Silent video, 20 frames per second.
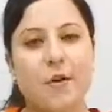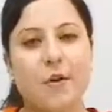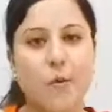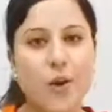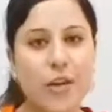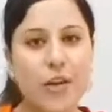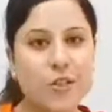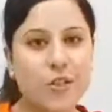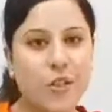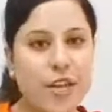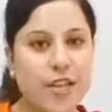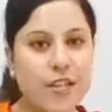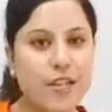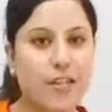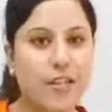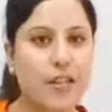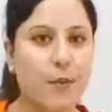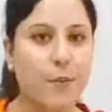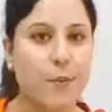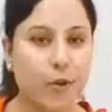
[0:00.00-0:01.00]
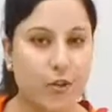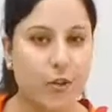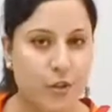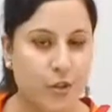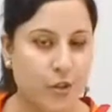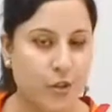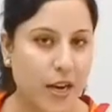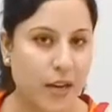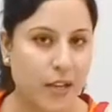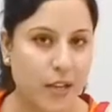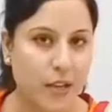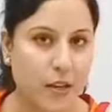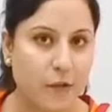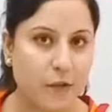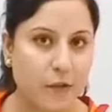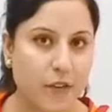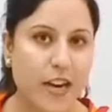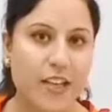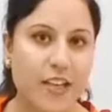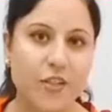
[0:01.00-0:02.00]
which is
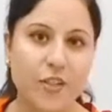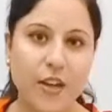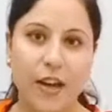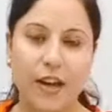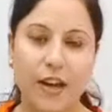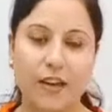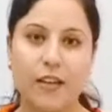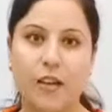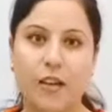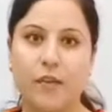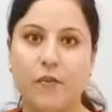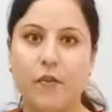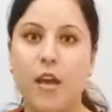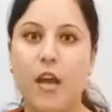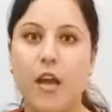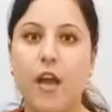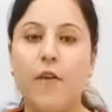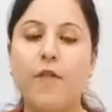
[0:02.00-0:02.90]
demonstrative adjective.